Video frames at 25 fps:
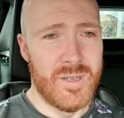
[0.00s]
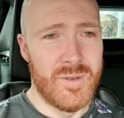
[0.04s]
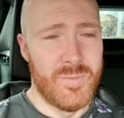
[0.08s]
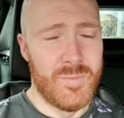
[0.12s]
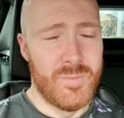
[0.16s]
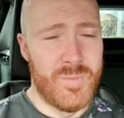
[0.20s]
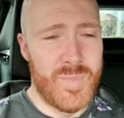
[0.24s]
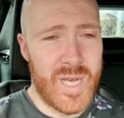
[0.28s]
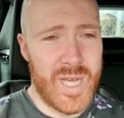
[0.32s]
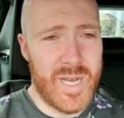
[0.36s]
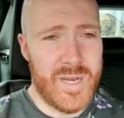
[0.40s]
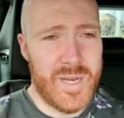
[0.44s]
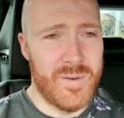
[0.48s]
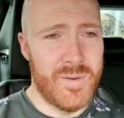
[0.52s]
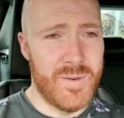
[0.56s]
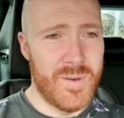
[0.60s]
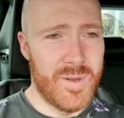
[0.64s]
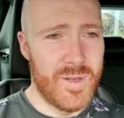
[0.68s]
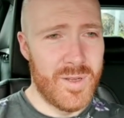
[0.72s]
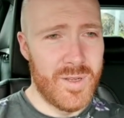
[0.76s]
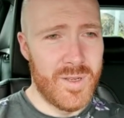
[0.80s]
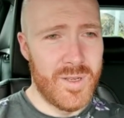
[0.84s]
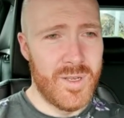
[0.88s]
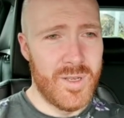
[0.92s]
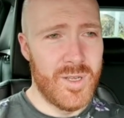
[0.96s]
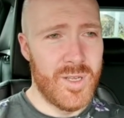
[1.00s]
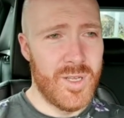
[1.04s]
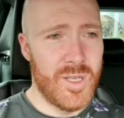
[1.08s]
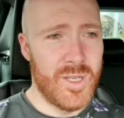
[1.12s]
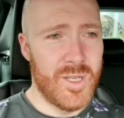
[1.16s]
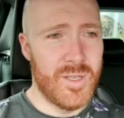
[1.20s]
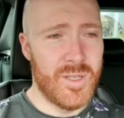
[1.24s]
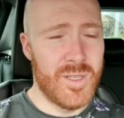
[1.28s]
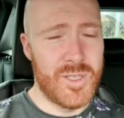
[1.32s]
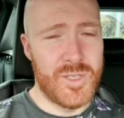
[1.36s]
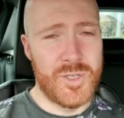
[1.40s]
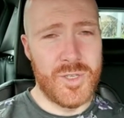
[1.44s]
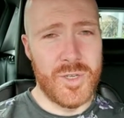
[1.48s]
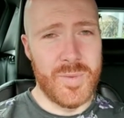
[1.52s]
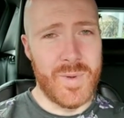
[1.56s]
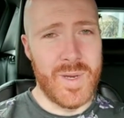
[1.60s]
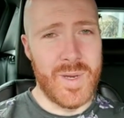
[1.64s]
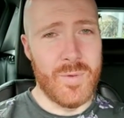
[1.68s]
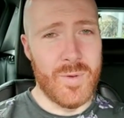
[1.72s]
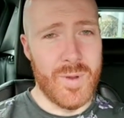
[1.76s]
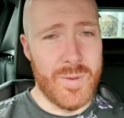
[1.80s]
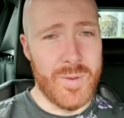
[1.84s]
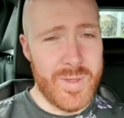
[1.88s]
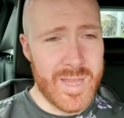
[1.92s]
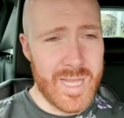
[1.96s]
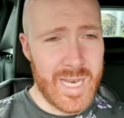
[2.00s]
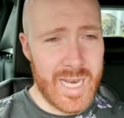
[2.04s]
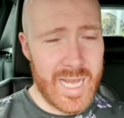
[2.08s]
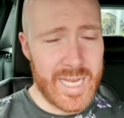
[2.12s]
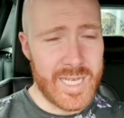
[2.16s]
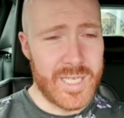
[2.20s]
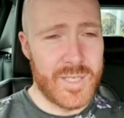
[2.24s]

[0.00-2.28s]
But there's too many women that like